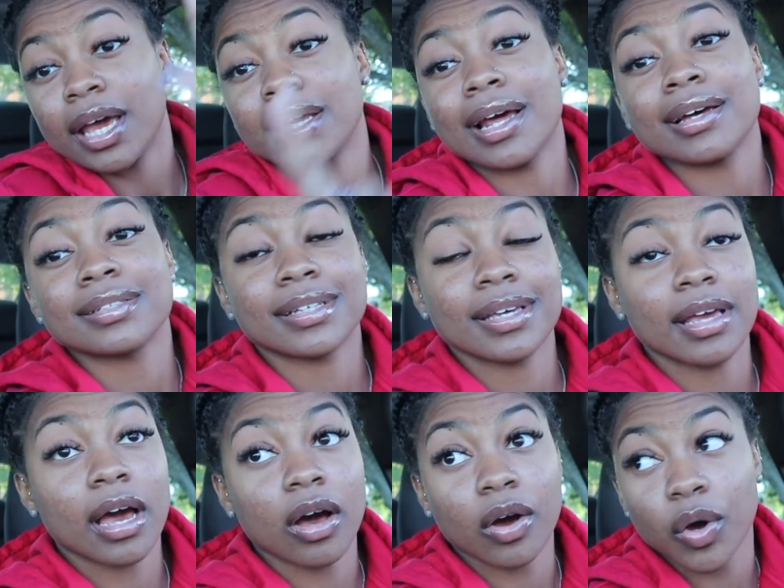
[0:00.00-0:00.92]
And I'll see
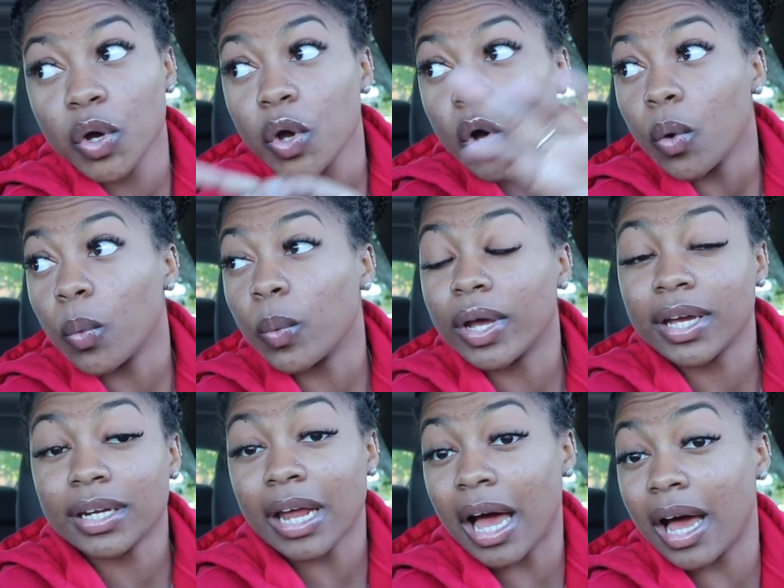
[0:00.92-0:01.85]
y'all
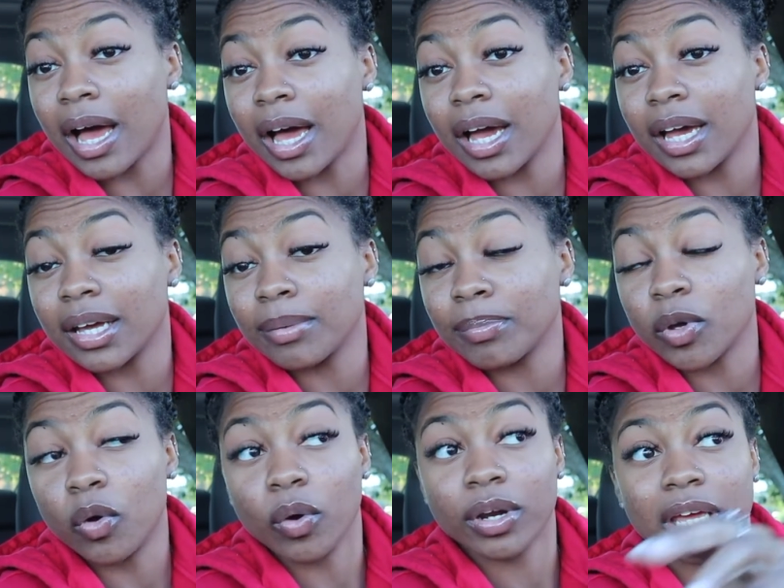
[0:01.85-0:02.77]
when
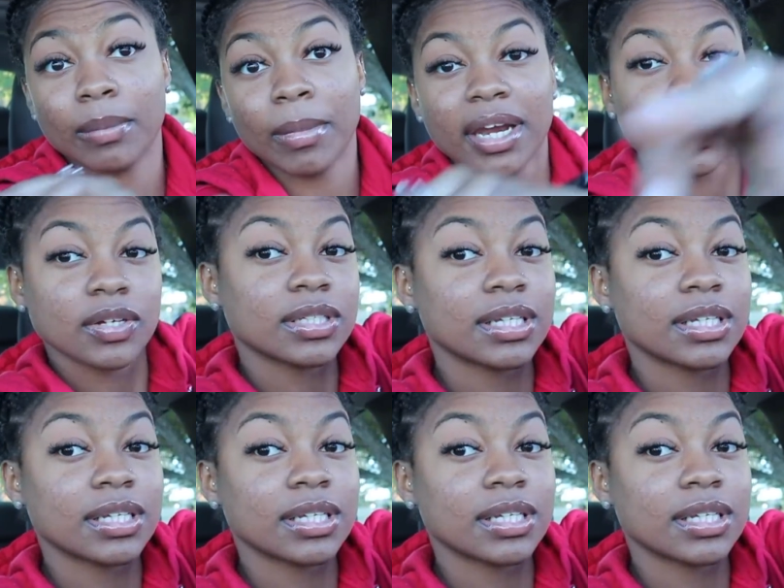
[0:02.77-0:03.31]
I'm going to get my nails